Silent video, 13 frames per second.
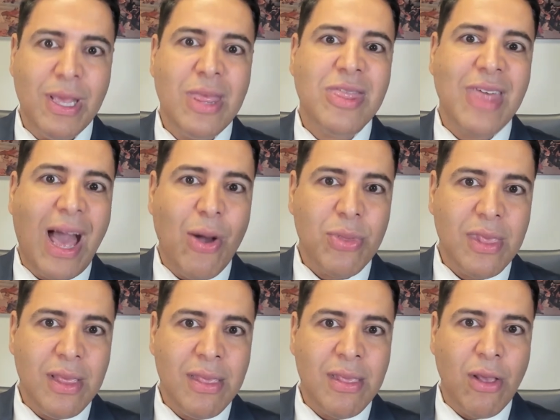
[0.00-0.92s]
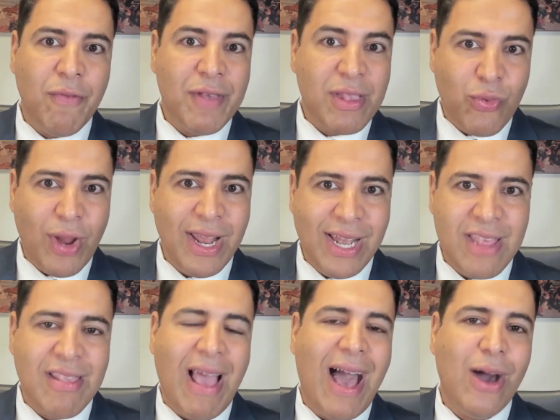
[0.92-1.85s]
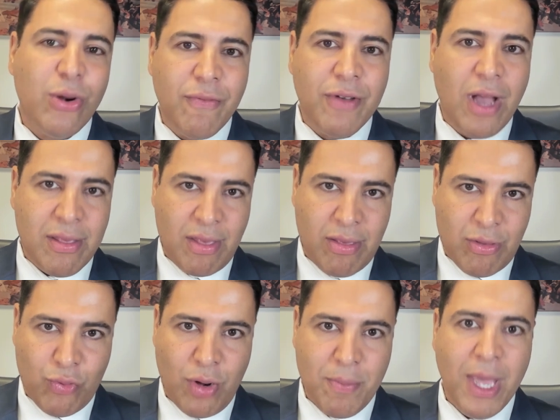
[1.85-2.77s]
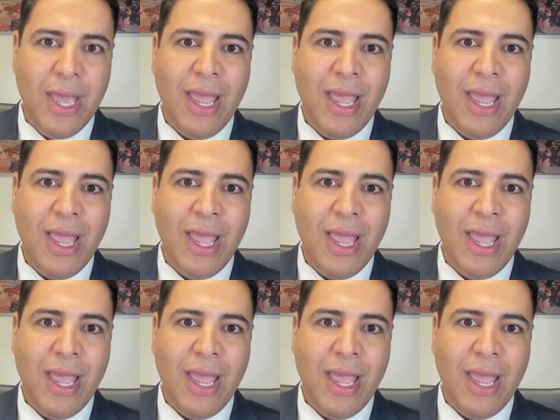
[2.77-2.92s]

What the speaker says: thousands of Israelis out of Gaza Strip